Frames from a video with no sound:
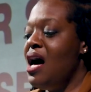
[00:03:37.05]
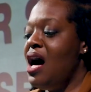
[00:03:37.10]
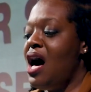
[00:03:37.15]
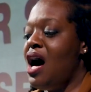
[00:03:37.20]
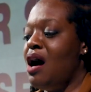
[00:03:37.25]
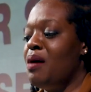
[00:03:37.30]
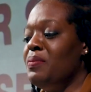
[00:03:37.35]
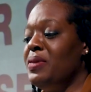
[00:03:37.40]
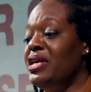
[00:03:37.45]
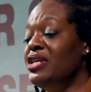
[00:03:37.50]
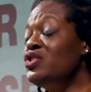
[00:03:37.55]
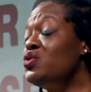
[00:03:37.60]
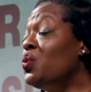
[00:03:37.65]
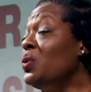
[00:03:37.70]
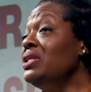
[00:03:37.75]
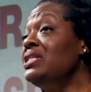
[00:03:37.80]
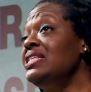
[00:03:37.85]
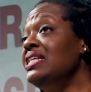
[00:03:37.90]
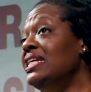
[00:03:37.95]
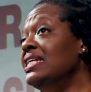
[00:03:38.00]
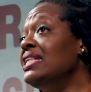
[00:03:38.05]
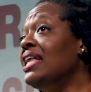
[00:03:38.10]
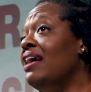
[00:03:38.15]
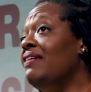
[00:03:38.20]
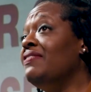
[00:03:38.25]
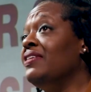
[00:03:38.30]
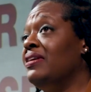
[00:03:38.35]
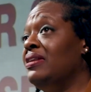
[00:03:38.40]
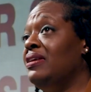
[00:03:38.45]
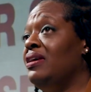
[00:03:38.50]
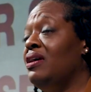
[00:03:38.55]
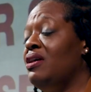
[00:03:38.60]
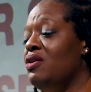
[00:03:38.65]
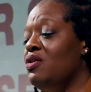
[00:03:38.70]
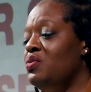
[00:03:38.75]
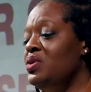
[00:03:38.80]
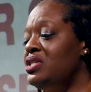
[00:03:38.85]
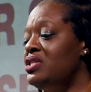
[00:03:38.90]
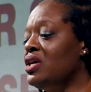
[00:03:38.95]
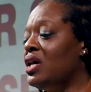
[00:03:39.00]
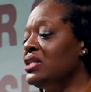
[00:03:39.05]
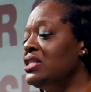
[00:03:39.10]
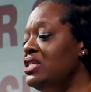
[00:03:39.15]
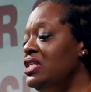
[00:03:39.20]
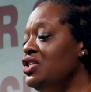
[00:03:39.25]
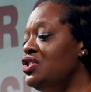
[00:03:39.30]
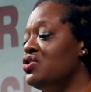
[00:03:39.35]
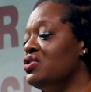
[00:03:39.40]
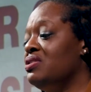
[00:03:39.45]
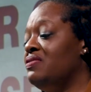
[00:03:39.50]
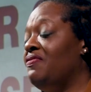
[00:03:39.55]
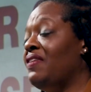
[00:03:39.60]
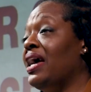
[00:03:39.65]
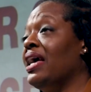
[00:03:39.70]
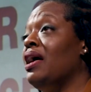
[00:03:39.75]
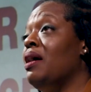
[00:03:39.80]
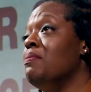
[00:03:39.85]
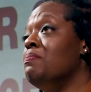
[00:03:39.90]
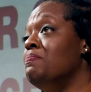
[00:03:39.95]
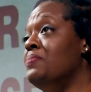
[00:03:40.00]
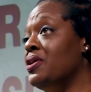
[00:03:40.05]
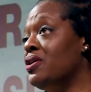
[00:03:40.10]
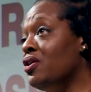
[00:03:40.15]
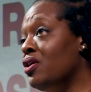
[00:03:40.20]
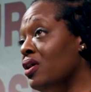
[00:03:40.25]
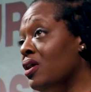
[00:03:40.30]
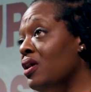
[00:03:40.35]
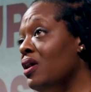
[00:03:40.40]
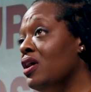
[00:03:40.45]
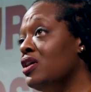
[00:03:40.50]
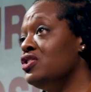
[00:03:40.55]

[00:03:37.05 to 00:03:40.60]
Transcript: um, in 2011, we saw teachers fight a bitter